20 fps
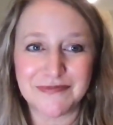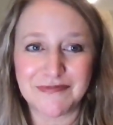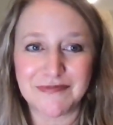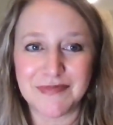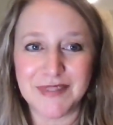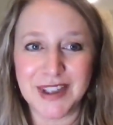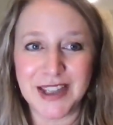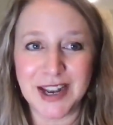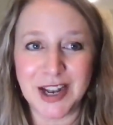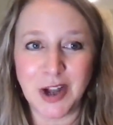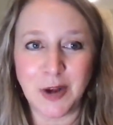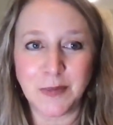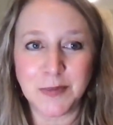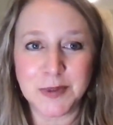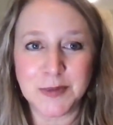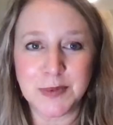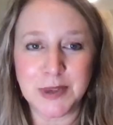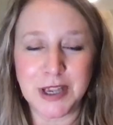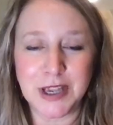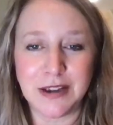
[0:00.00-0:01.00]
it helps
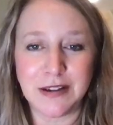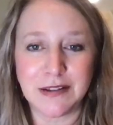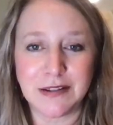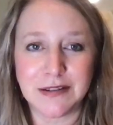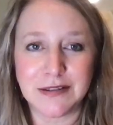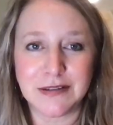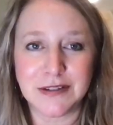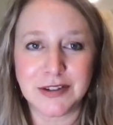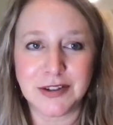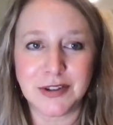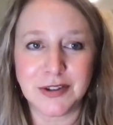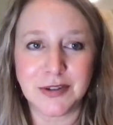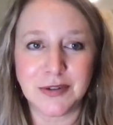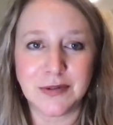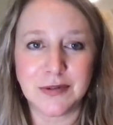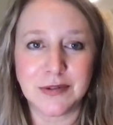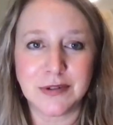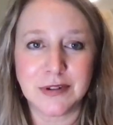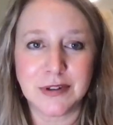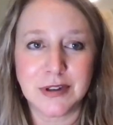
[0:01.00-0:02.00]
me
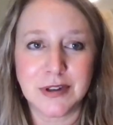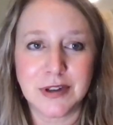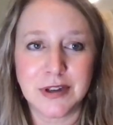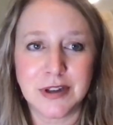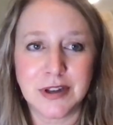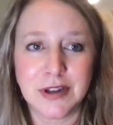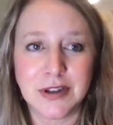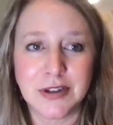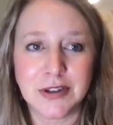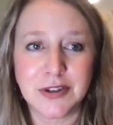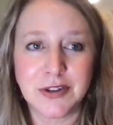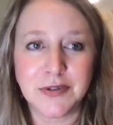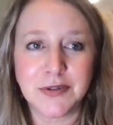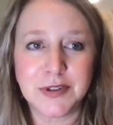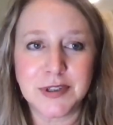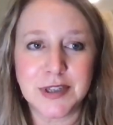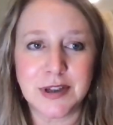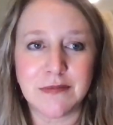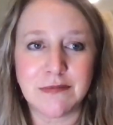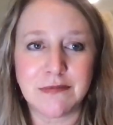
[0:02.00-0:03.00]
to do
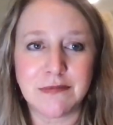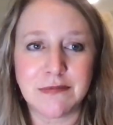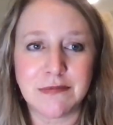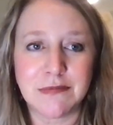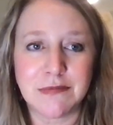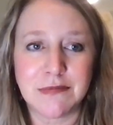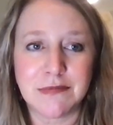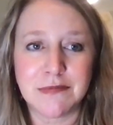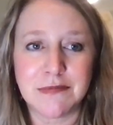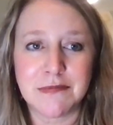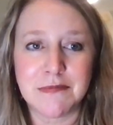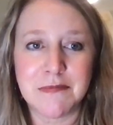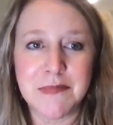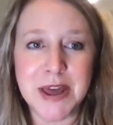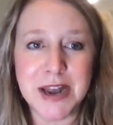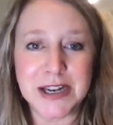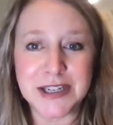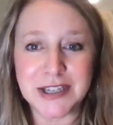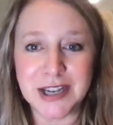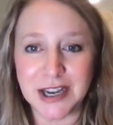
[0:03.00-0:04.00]
some
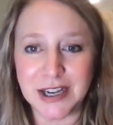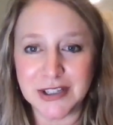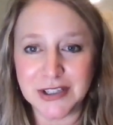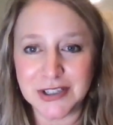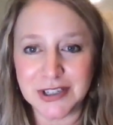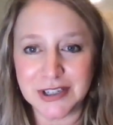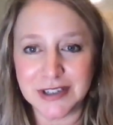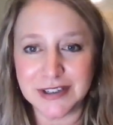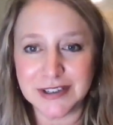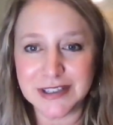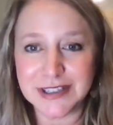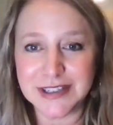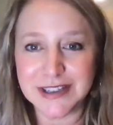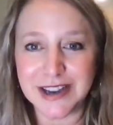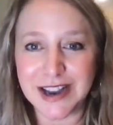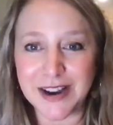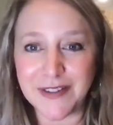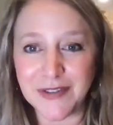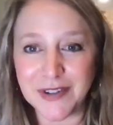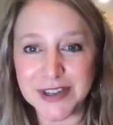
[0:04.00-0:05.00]
meditations
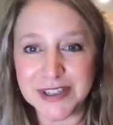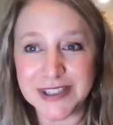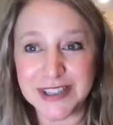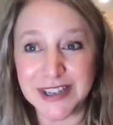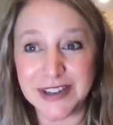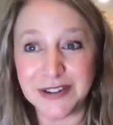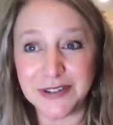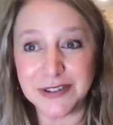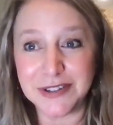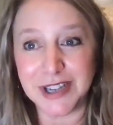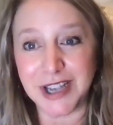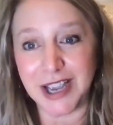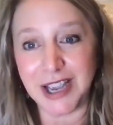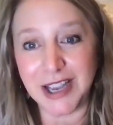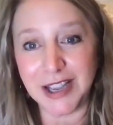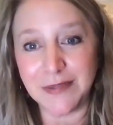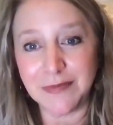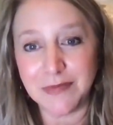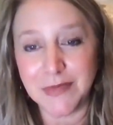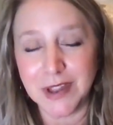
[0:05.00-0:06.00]
every single
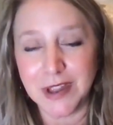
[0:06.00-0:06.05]
day